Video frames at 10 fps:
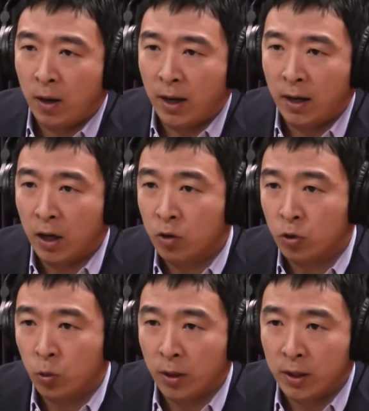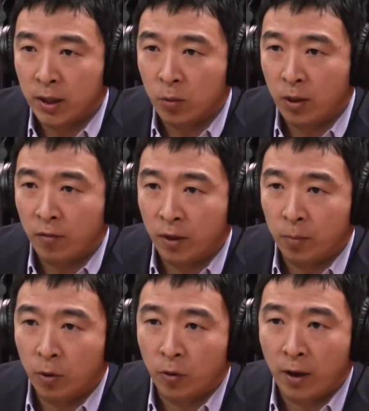on 126 welfare
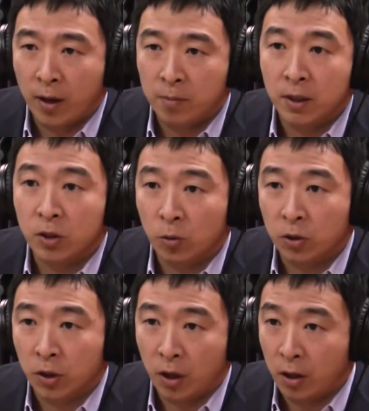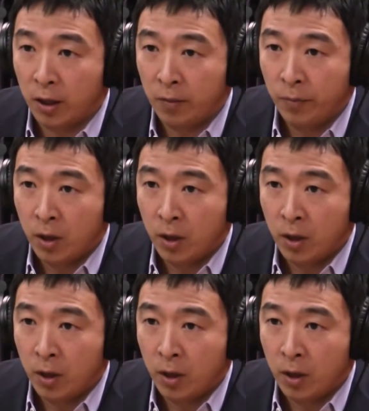programs and Social Security.